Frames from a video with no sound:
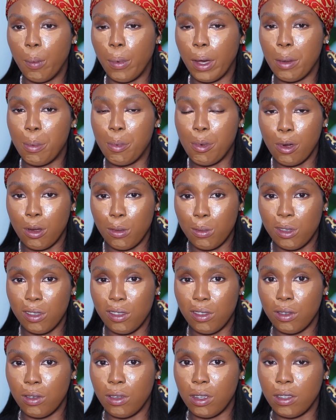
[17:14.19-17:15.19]
but I
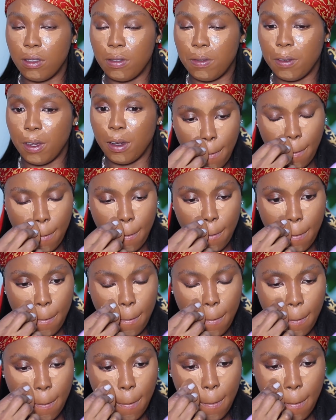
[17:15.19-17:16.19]
promise you it's very
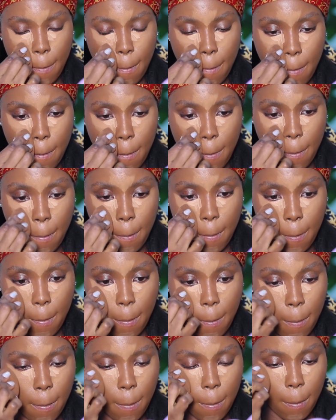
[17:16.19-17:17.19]
little, thinly
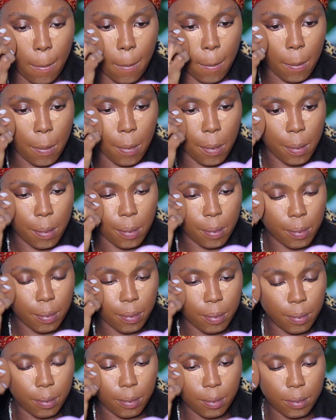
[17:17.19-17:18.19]
spread around my
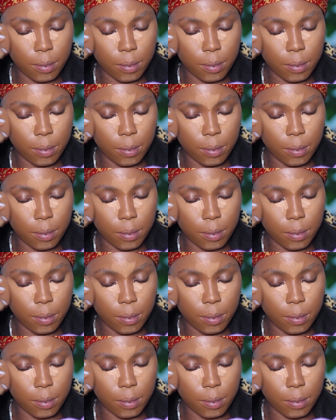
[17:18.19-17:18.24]
face.